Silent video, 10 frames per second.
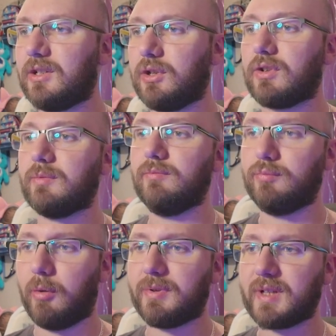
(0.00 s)
show some
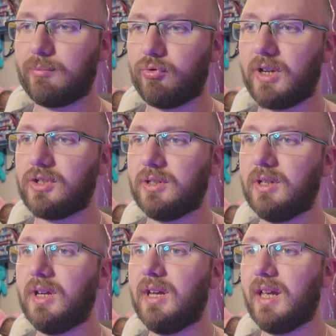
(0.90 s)
proper separation
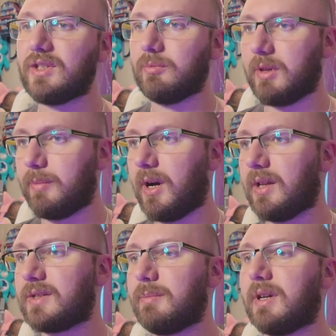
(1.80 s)
in some of the
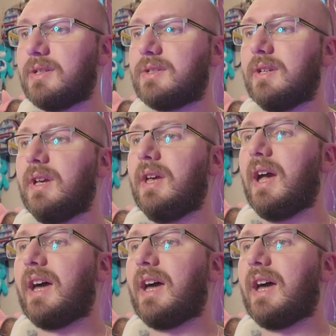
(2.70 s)
parts, because at